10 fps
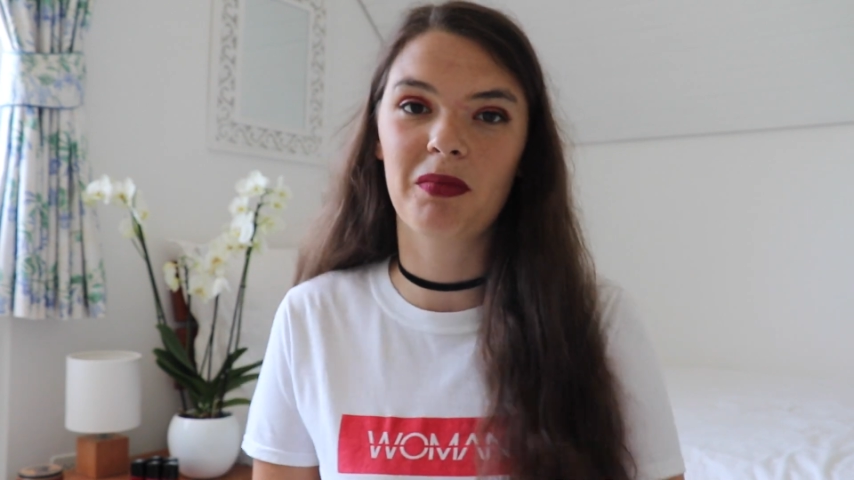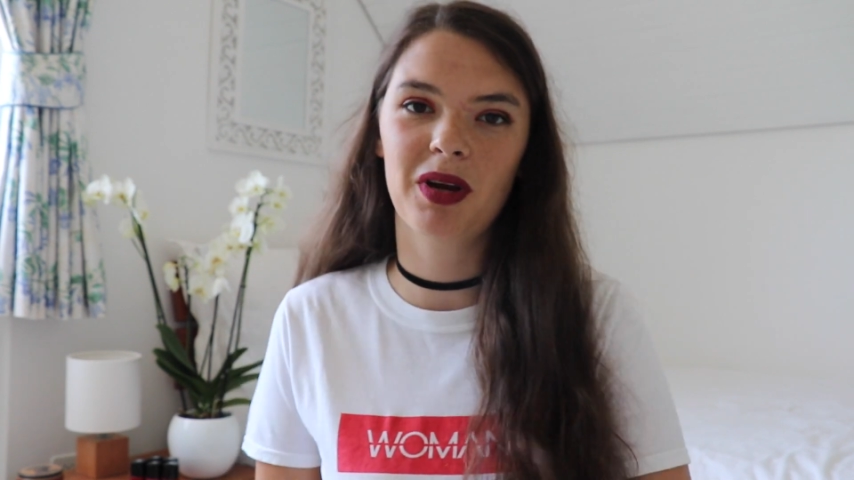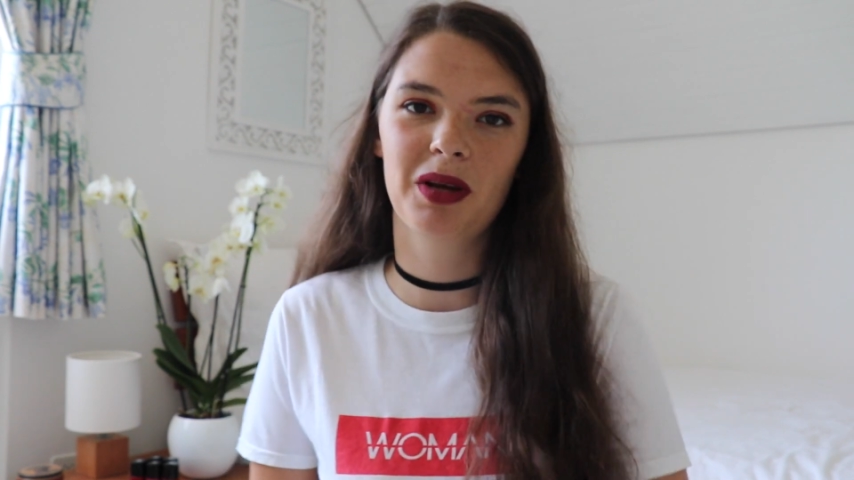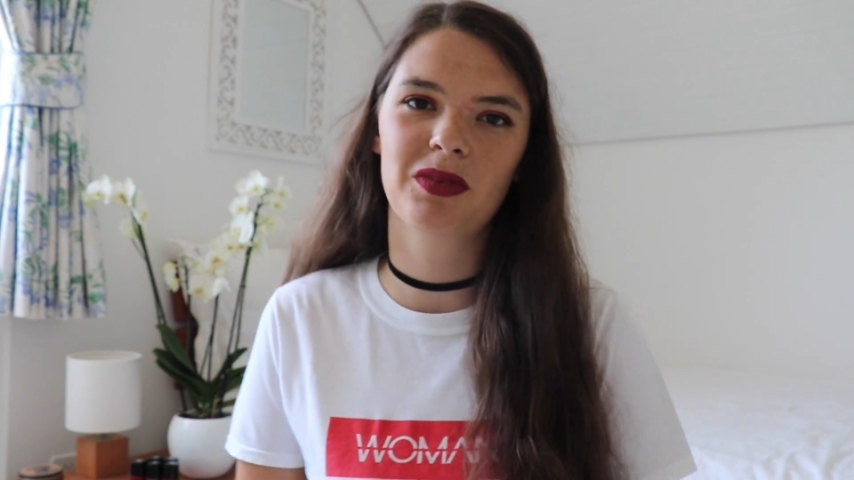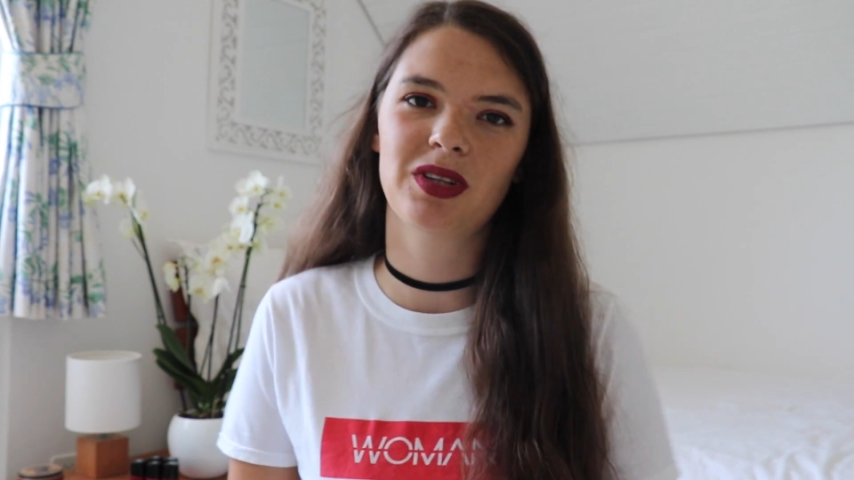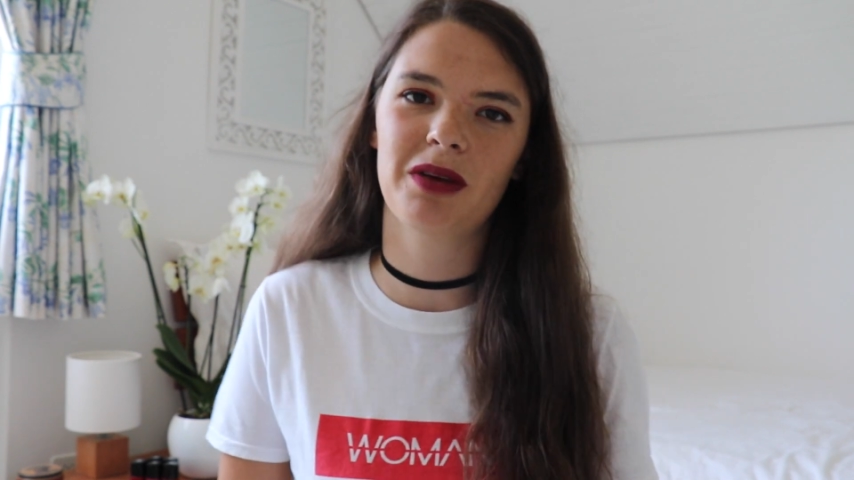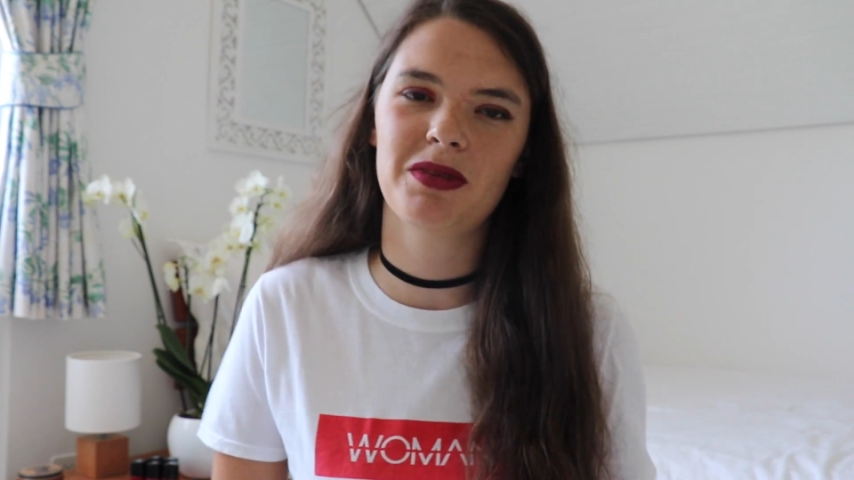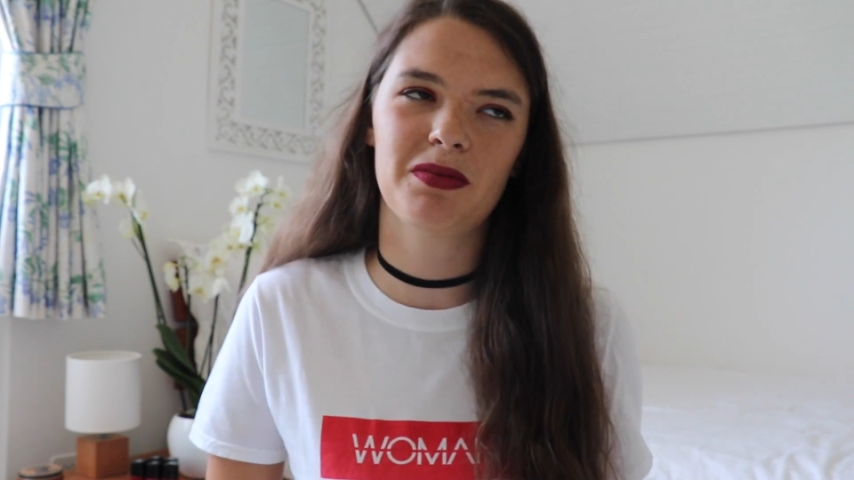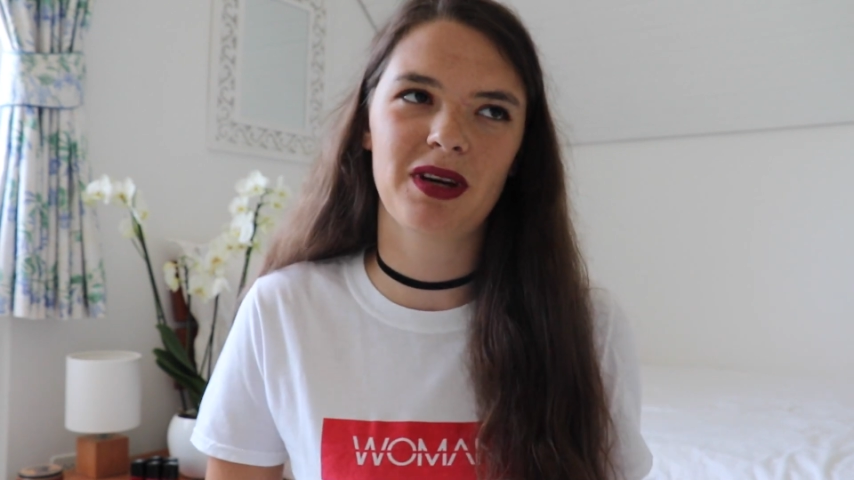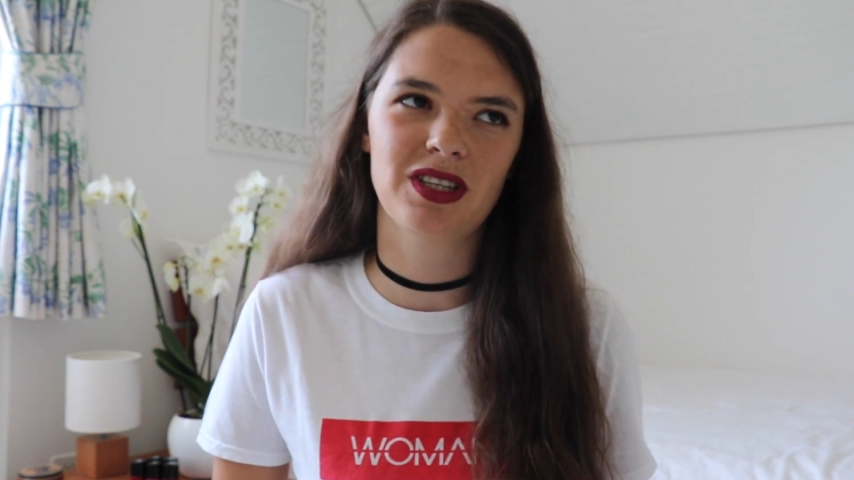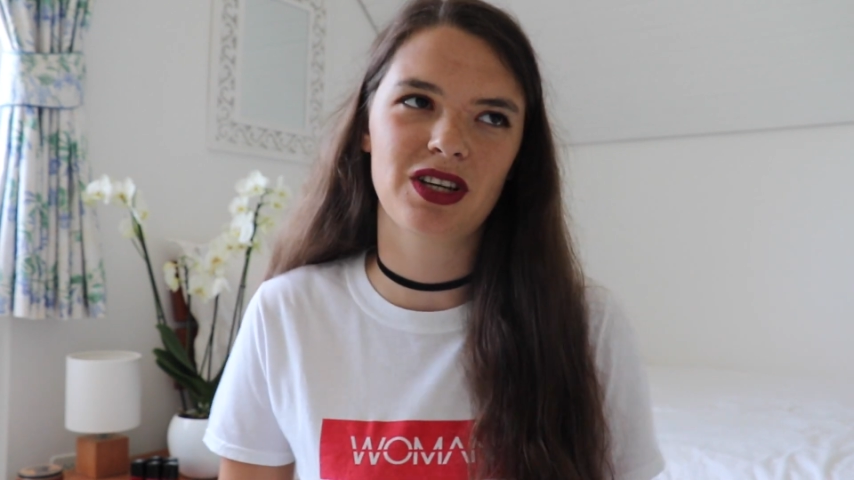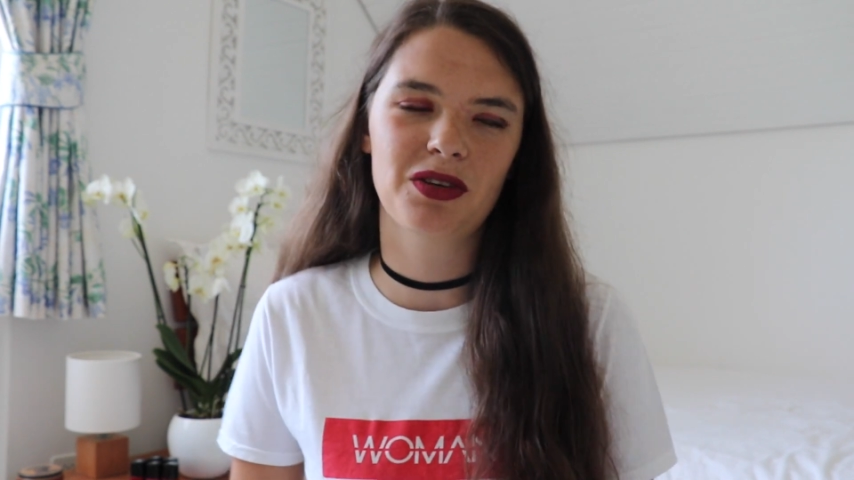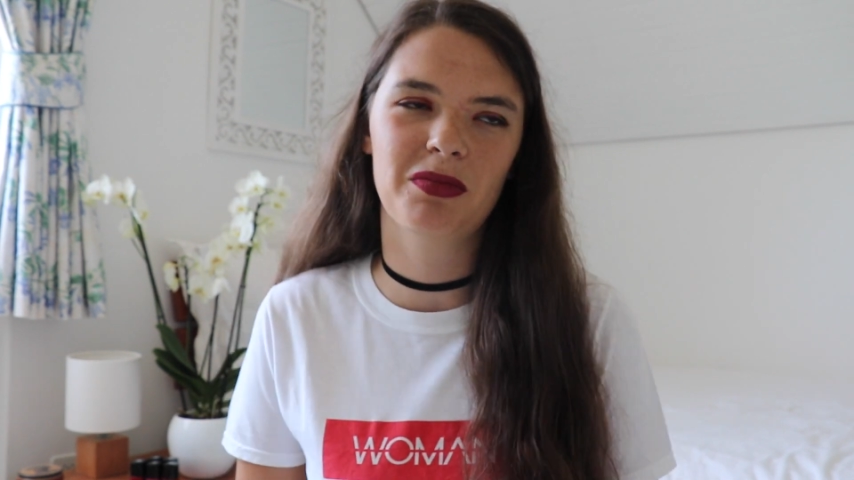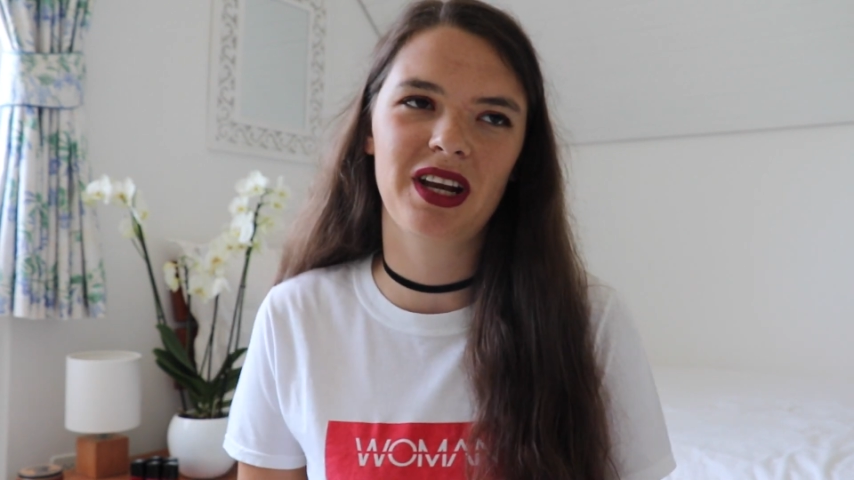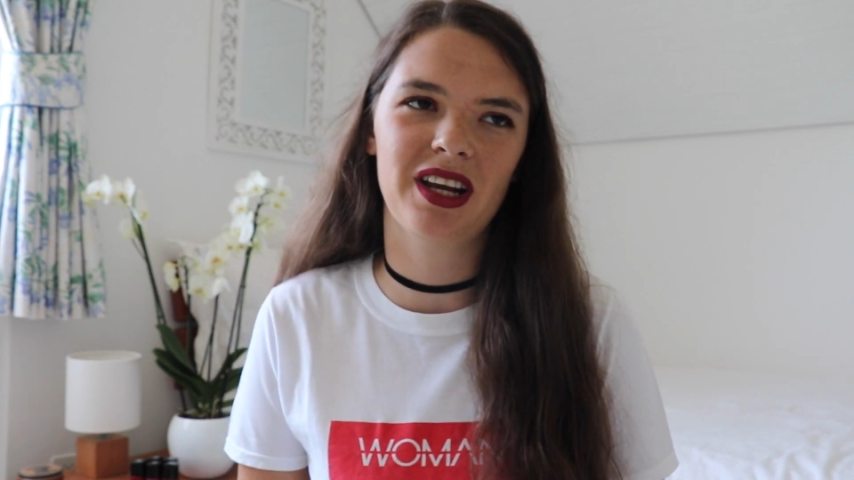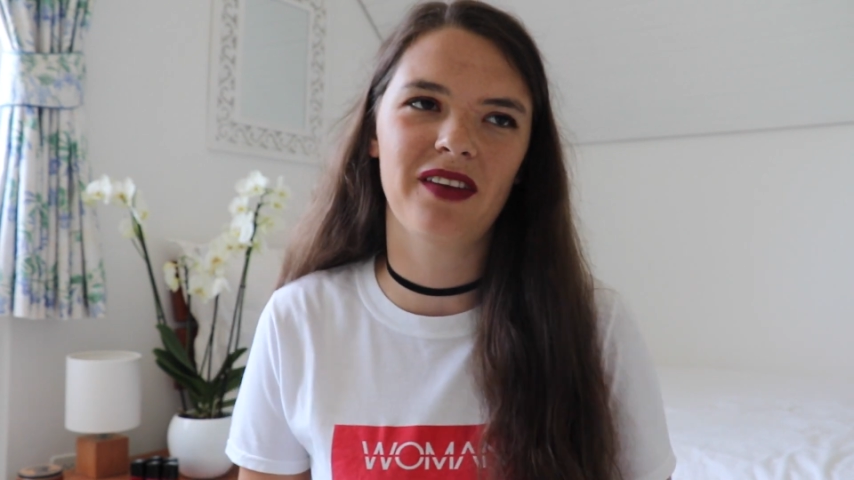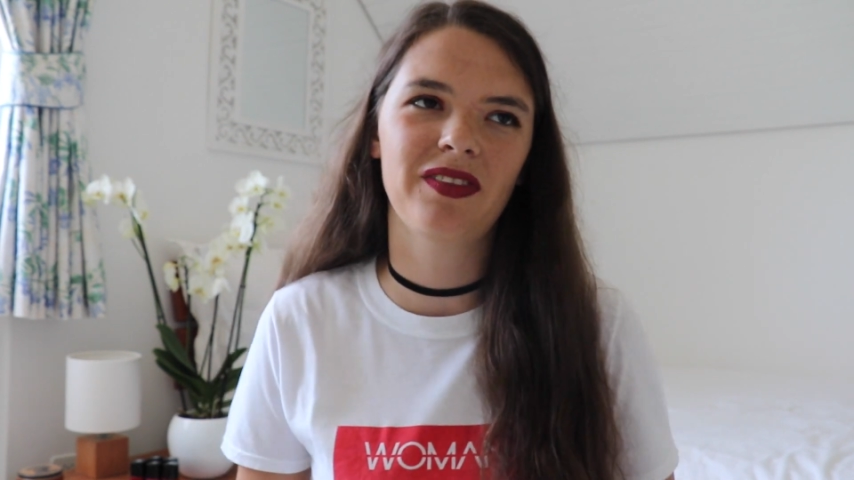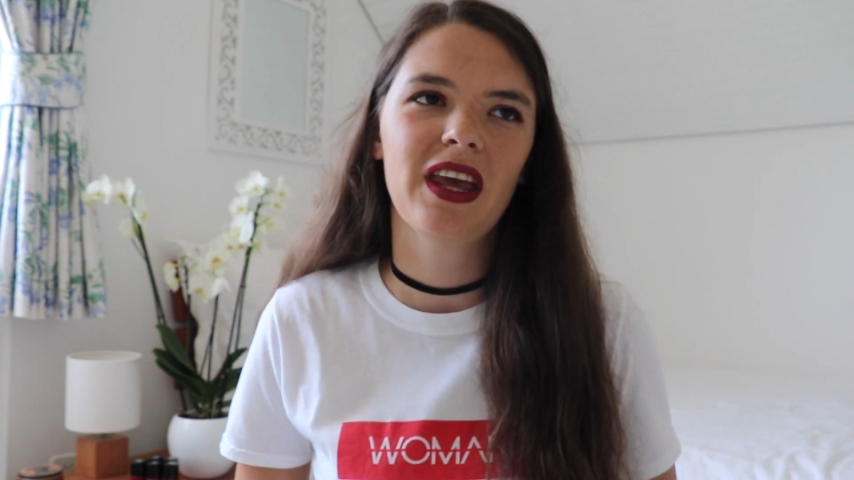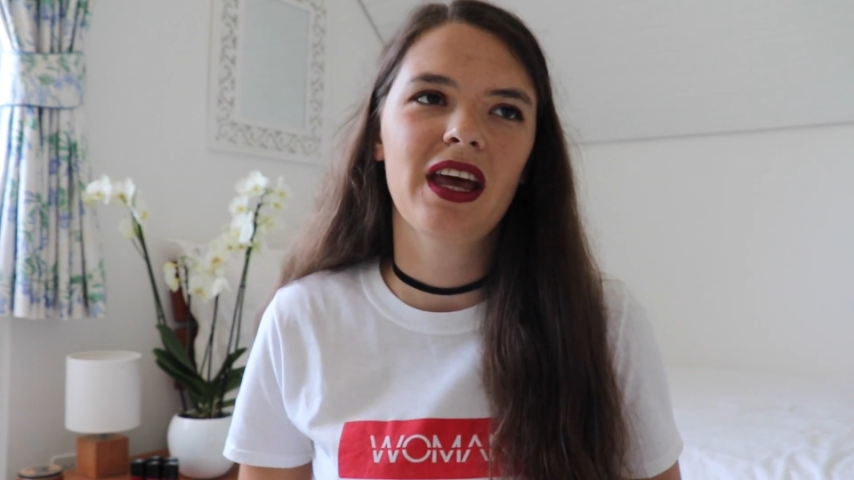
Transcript: and putting more time into my social media.